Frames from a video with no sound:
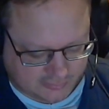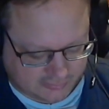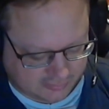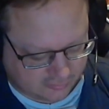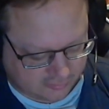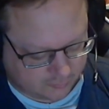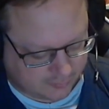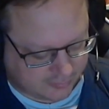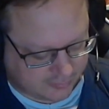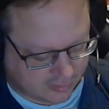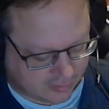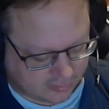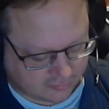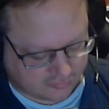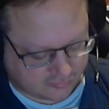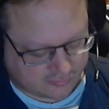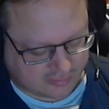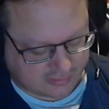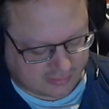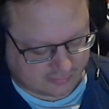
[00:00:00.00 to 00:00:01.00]
this,
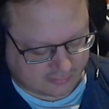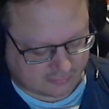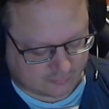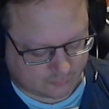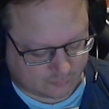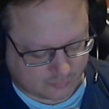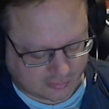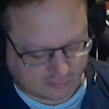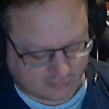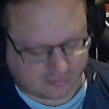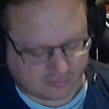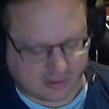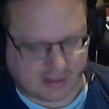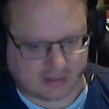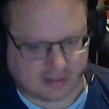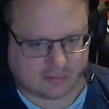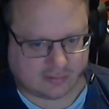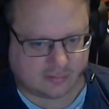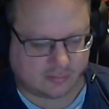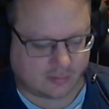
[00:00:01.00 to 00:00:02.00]
because then once I
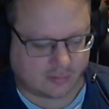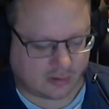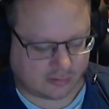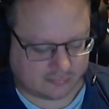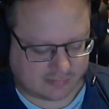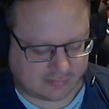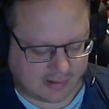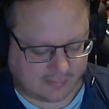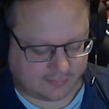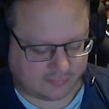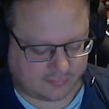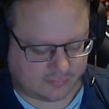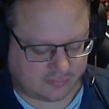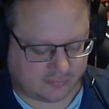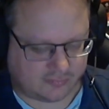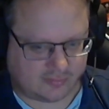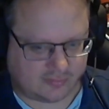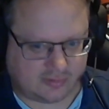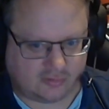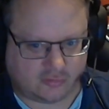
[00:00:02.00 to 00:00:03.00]
unwrap
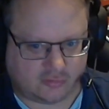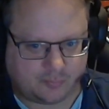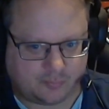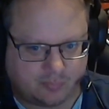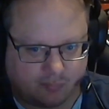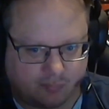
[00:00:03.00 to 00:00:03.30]
this